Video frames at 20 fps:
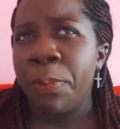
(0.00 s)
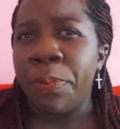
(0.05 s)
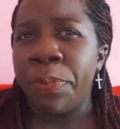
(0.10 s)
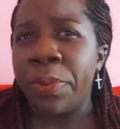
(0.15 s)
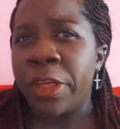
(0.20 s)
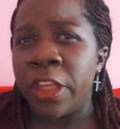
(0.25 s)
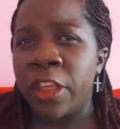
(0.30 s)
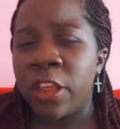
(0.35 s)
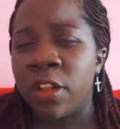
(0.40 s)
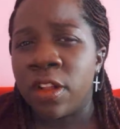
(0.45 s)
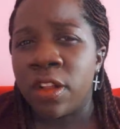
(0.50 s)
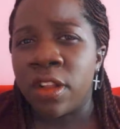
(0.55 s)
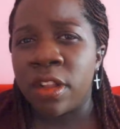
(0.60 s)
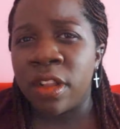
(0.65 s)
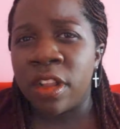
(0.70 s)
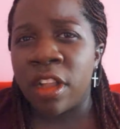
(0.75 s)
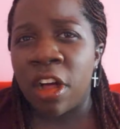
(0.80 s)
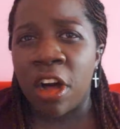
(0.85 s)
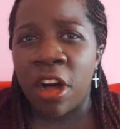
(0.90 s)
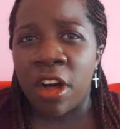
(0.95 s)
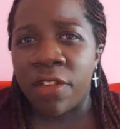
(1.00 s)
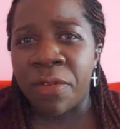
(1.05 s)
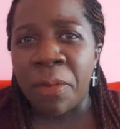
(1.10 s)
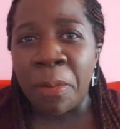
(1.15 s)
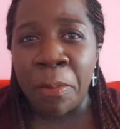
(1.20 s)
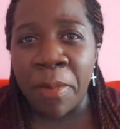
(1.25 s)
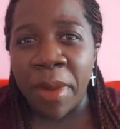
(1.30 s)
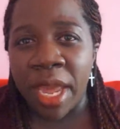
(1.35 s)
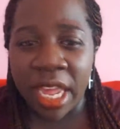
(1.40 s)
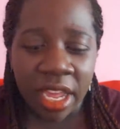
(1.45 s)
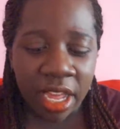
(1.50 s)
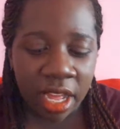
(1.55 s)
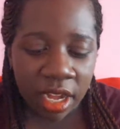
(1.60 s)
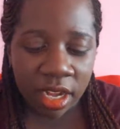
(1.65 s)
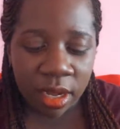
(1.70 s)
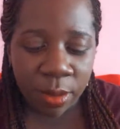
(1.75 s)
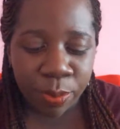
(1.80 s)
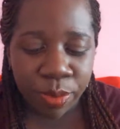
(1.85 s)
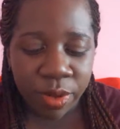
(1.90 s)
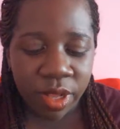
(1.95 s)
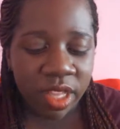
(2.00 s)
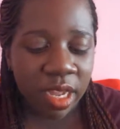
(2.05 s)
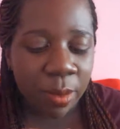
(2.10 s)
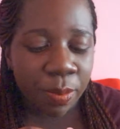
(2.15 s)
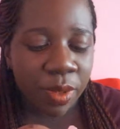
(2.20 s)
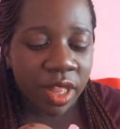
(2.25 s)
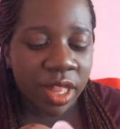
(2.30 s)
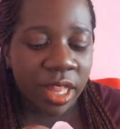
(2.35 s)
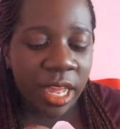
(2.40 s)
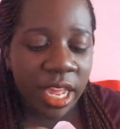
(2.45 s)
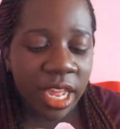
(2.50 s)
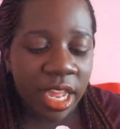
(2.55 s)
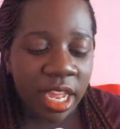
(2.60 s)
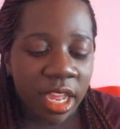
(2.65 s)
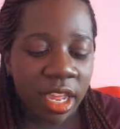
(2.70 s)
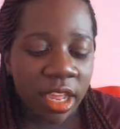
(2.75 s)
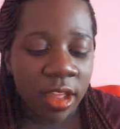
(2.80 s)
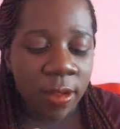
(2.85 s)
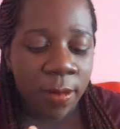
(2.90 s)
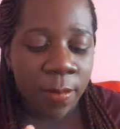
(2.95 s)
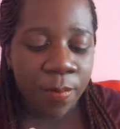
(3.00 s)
peel off makeup type of thing,